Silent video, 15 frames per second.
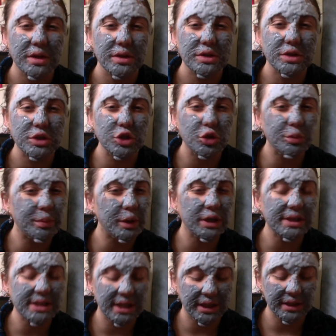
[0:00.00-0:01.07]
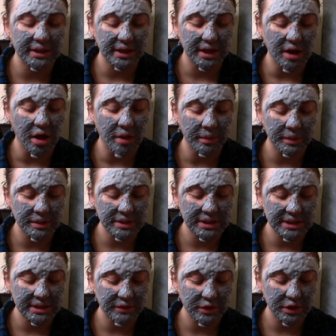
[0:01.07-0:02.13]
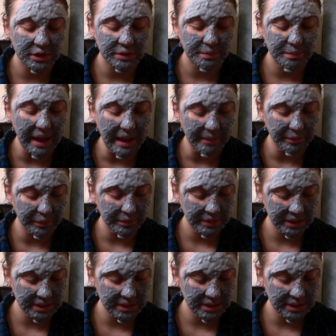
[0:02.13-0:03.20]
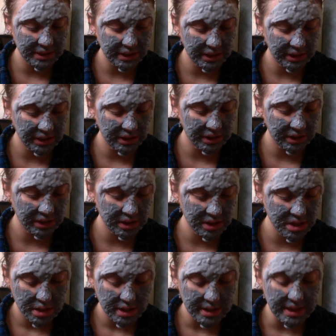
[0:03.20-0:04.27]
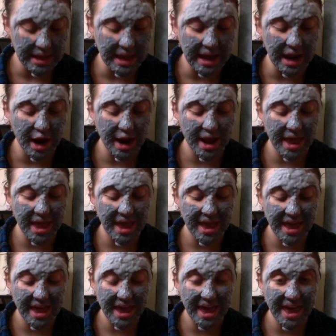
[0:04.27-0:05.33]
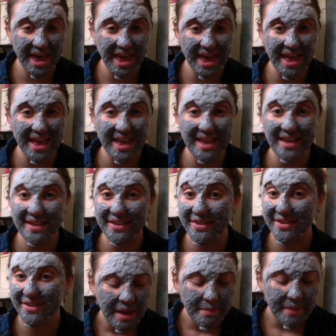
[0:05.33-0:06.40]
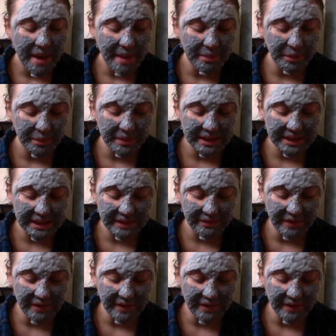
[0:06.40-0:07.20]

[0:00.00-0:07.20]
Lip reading: super tingly, almost as if there's peppermint in here. There is peppermint leaf